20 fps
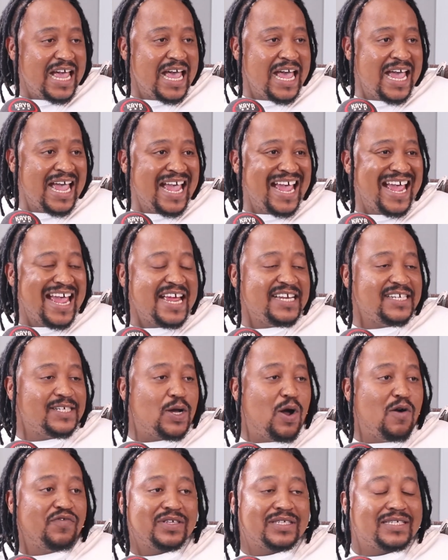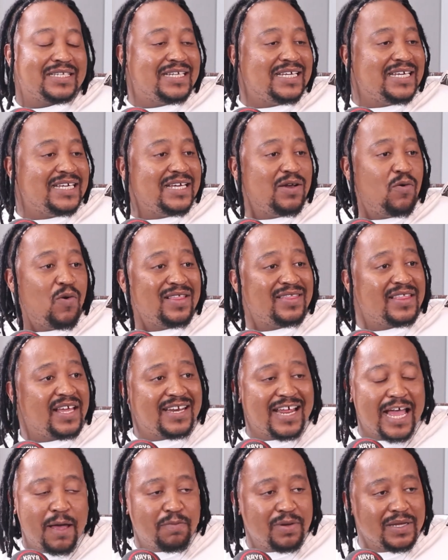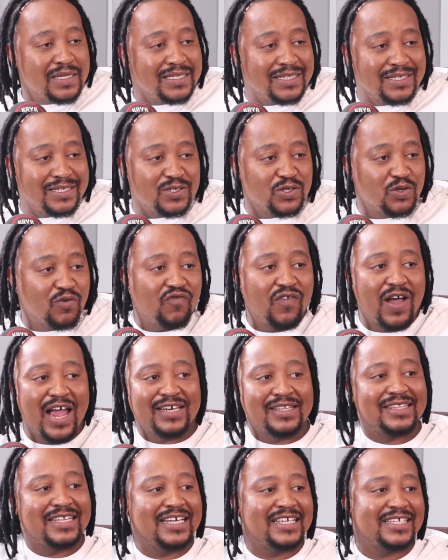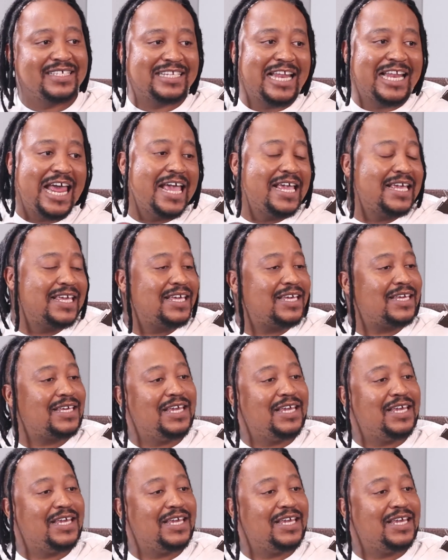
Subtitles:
And obviously when that happens, you find things like,